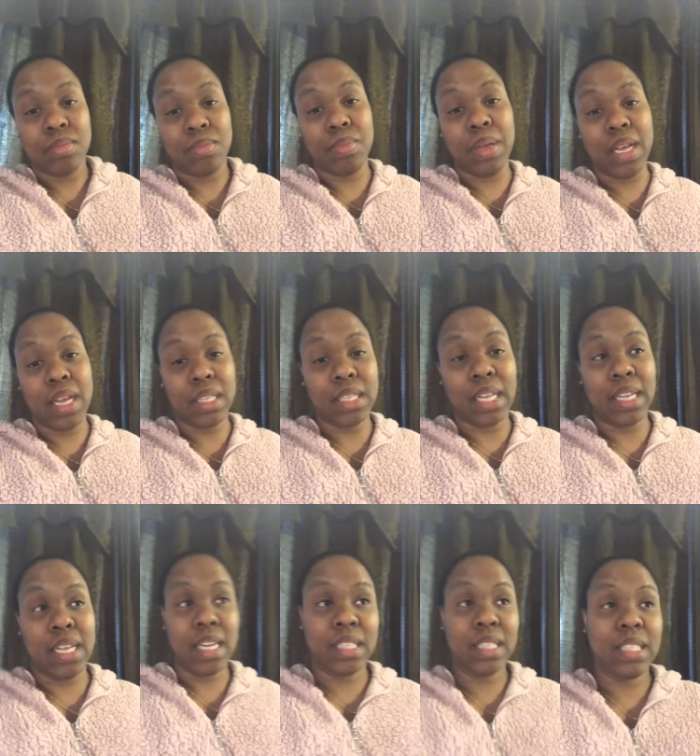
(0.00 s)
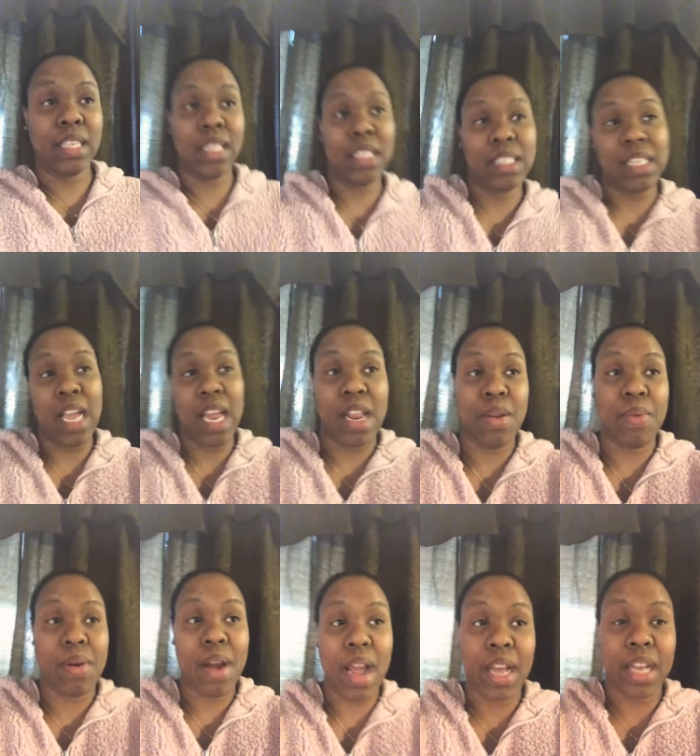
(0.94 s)
Because I did see the setting
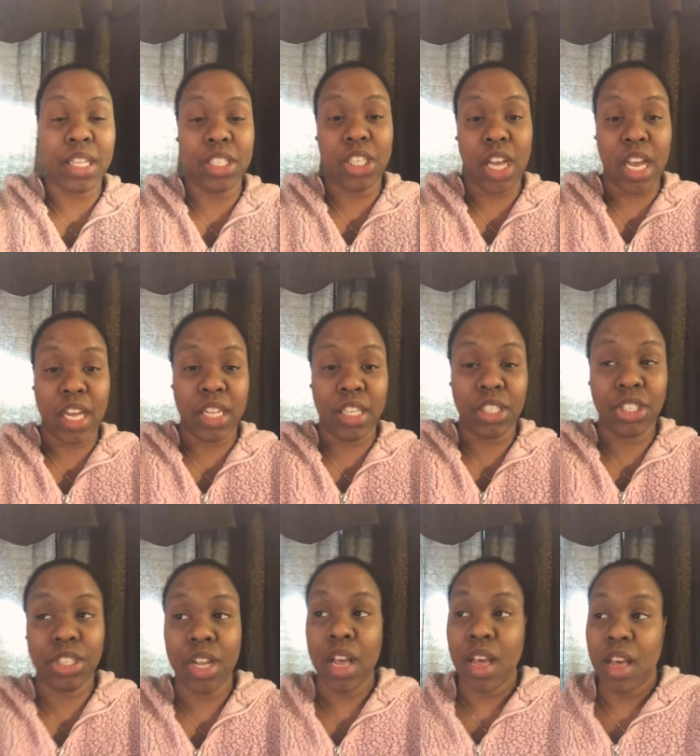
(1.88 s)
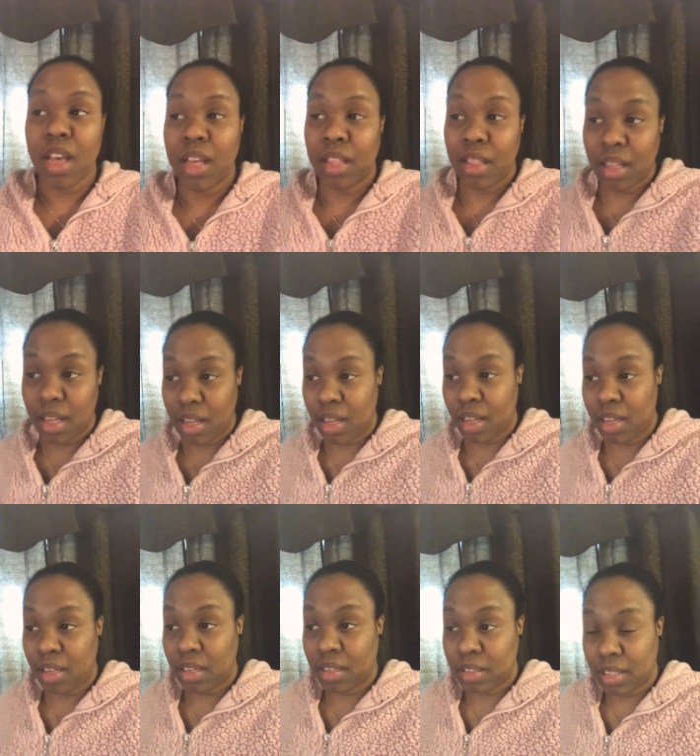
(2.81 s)
where I could change
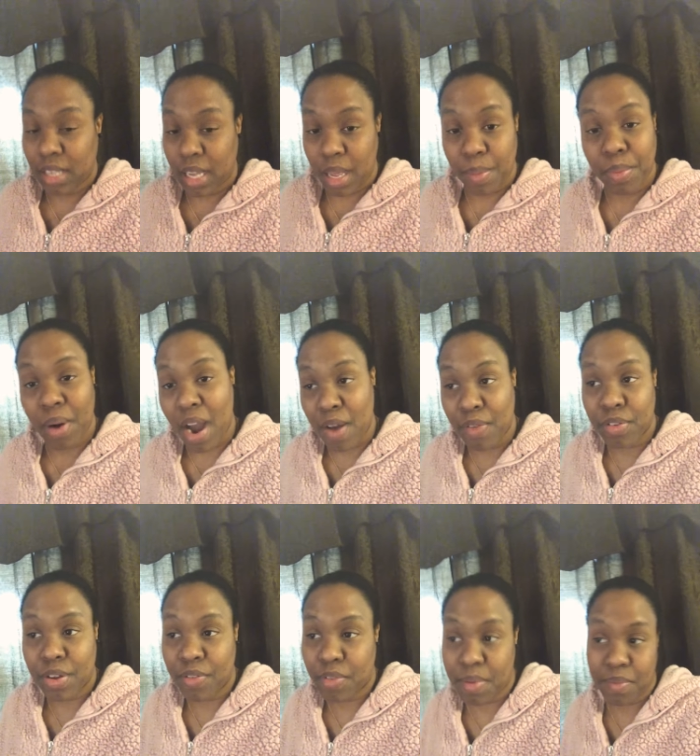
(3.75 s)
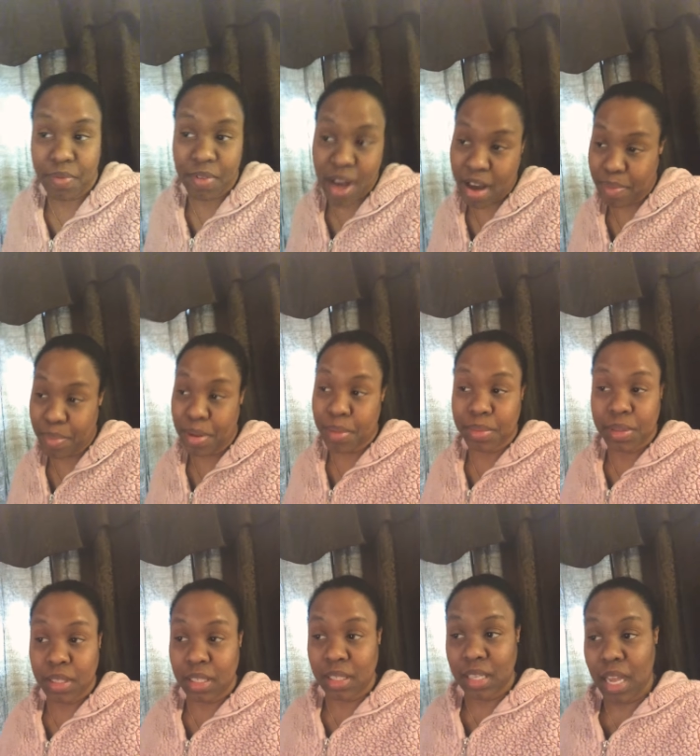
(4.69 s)
the take profit from 5 pips
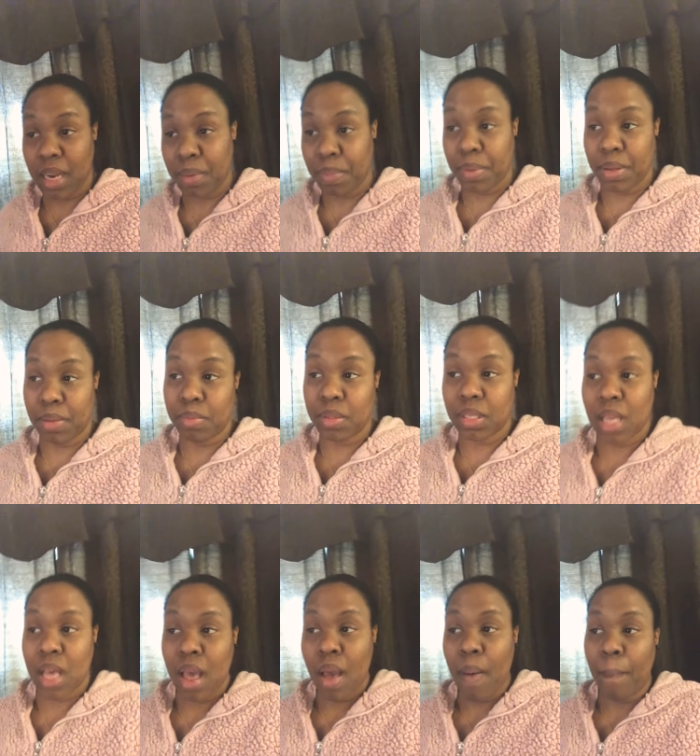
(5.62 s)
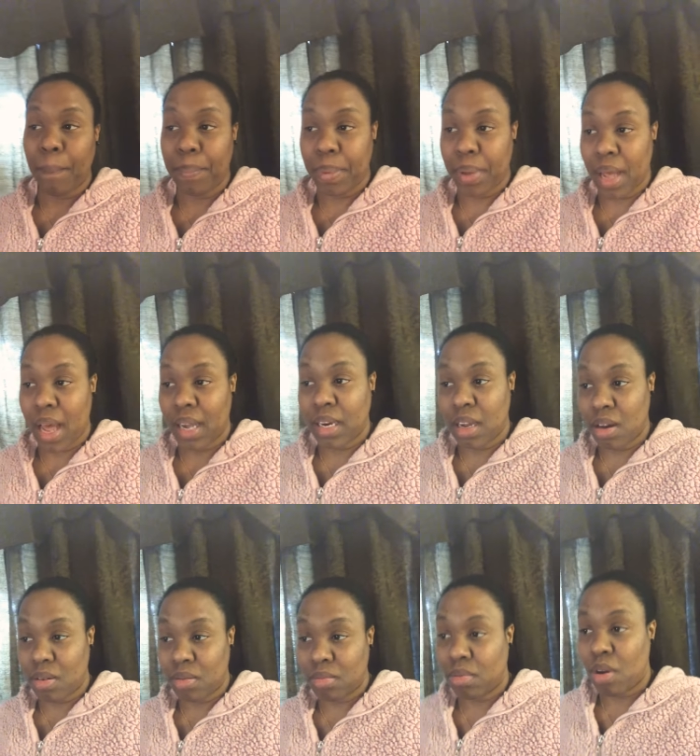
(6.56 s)
to 10 pips, but I
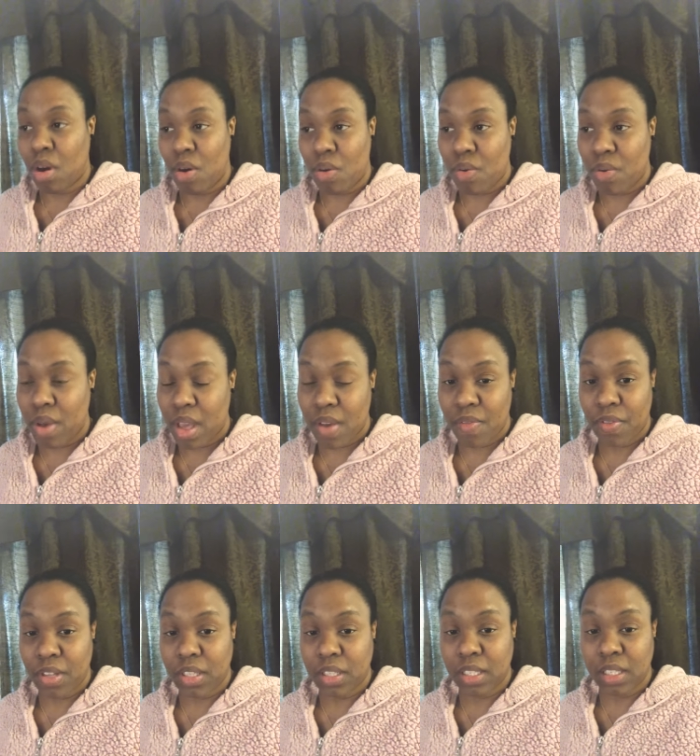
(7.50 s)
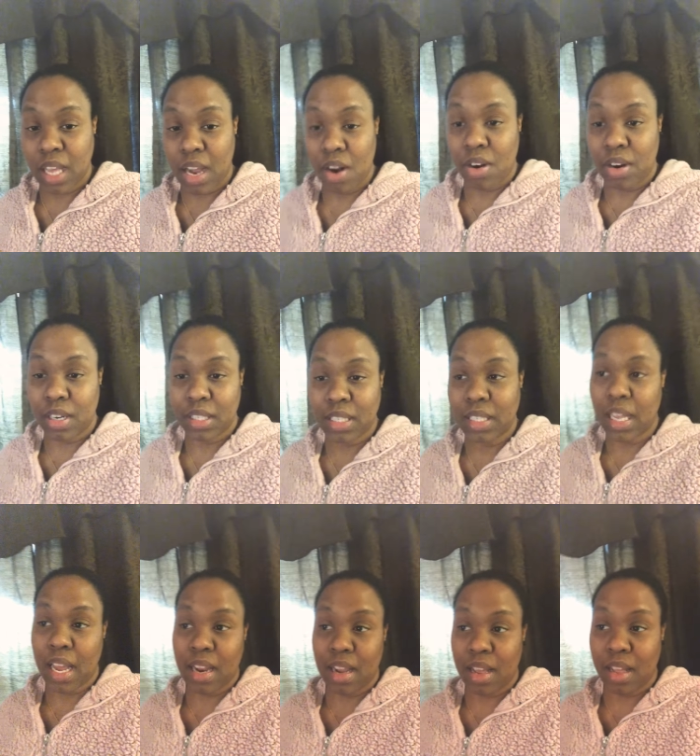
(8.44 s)
don't know if it's set on a
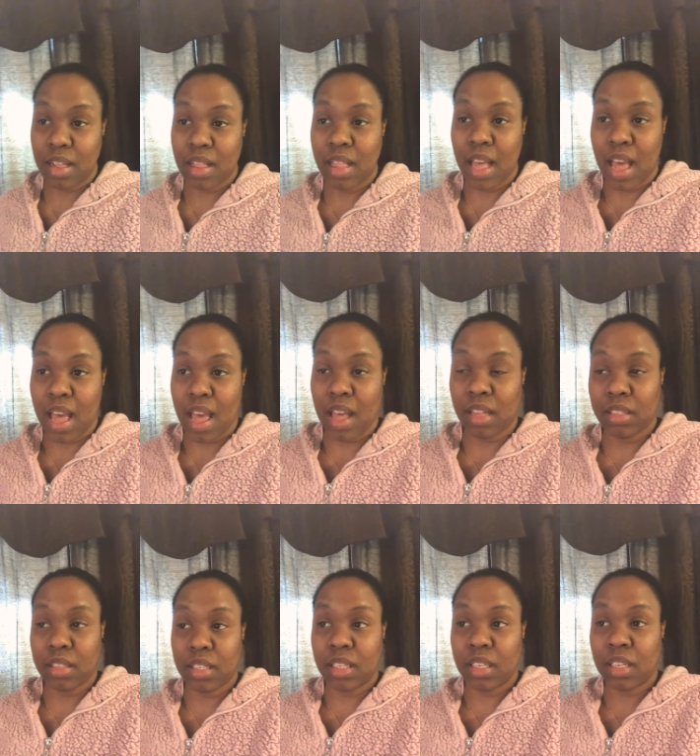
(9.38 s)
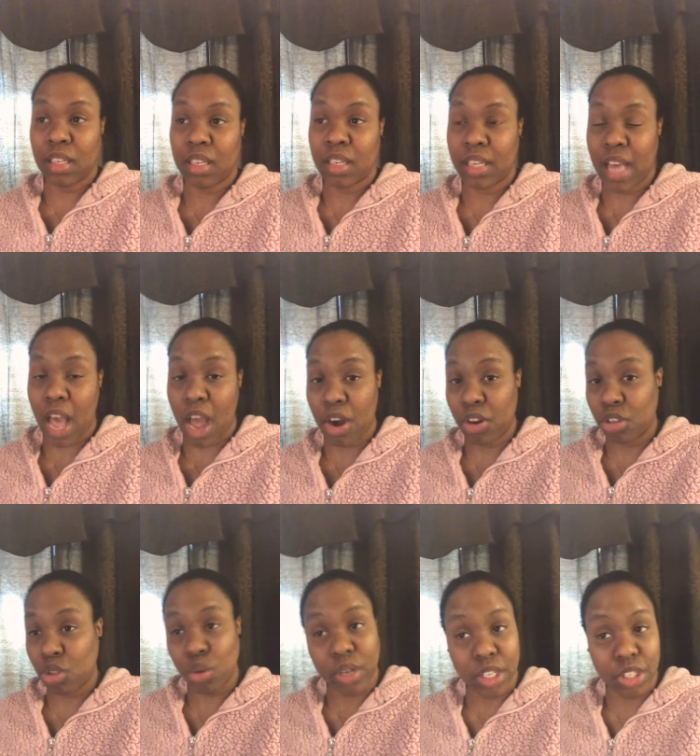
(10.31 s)
setting that counter
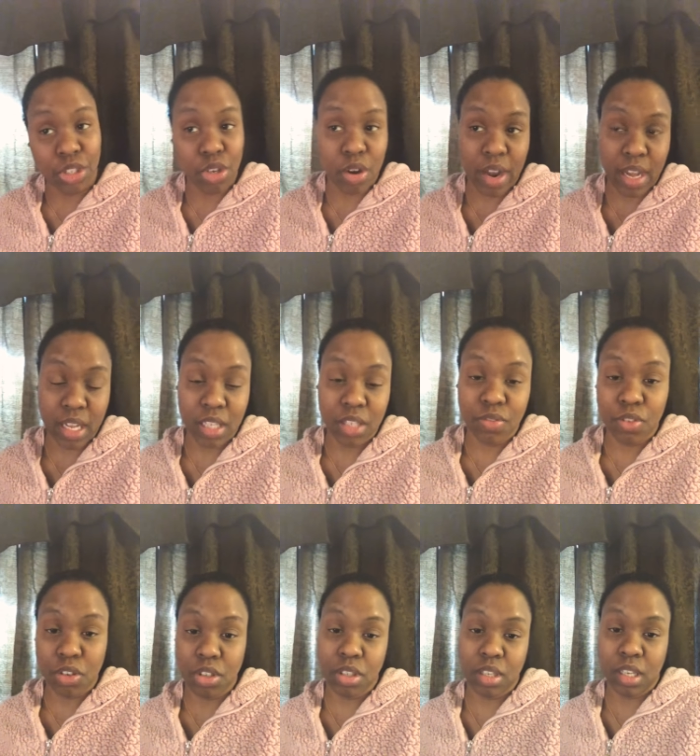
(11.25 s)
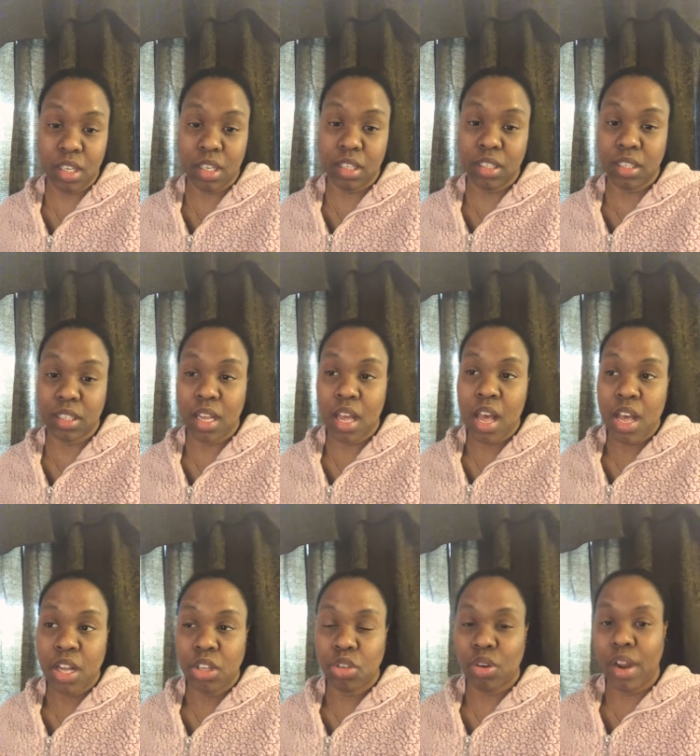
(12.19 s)
trend trades versus
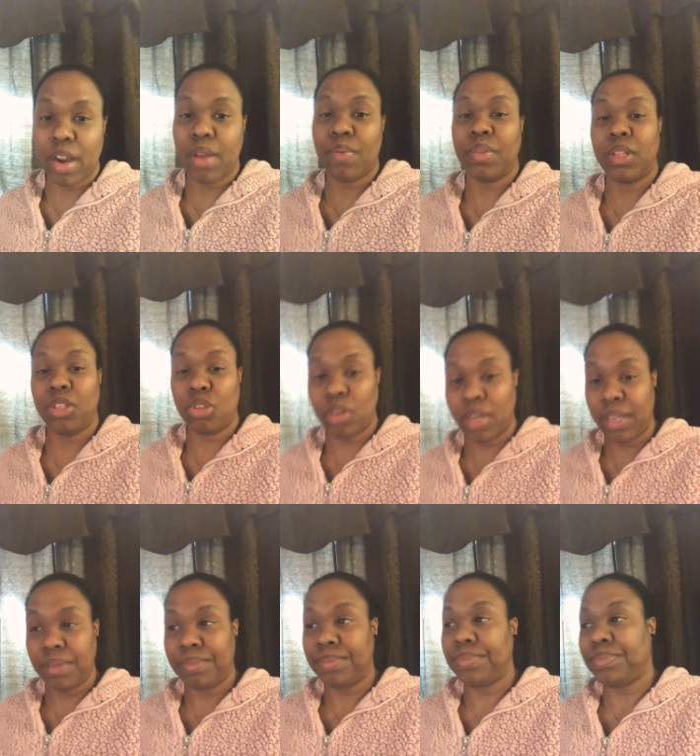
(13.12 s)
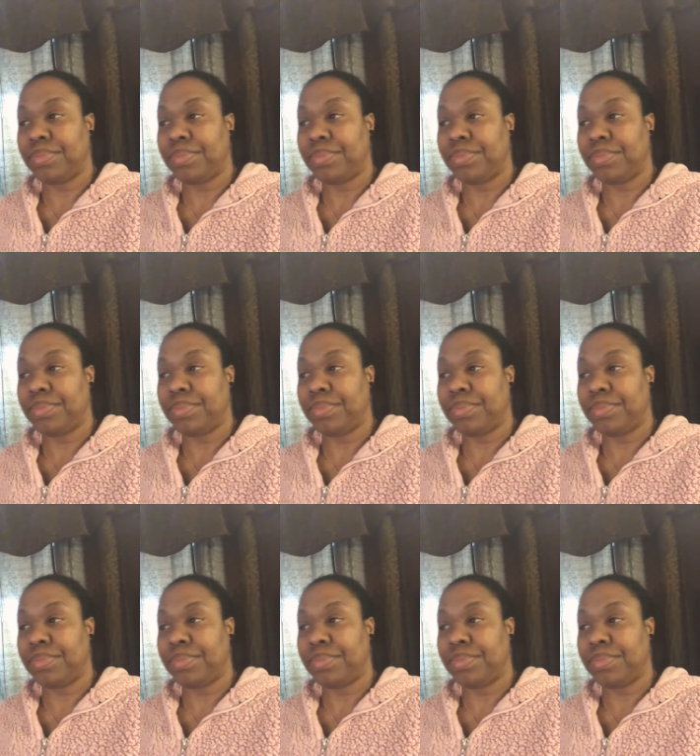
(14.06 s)
trading with the trend.